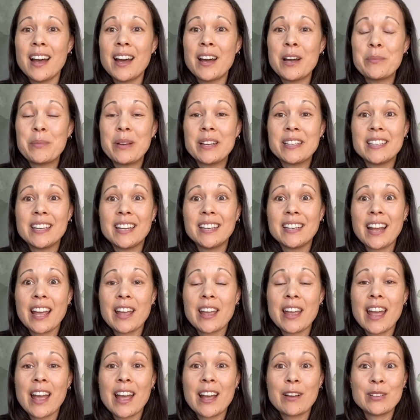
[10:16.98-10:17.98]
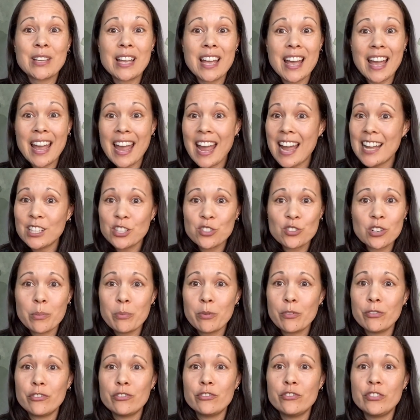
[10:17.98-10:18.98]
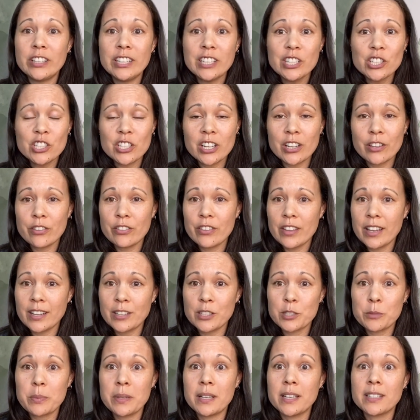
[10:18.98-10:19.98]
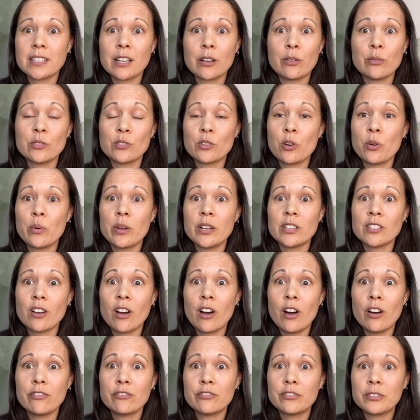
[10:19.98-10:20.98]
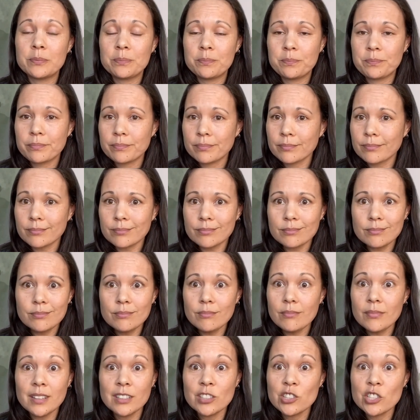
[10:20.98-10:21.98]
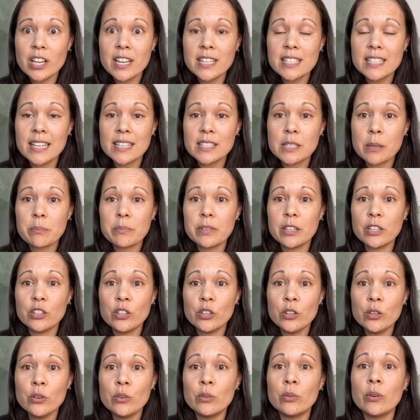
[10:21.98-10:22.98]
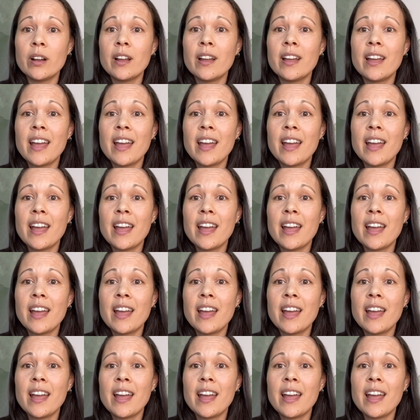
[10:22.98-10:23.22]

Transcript: Again, I had trouble finishing things because I was always off chasing something new.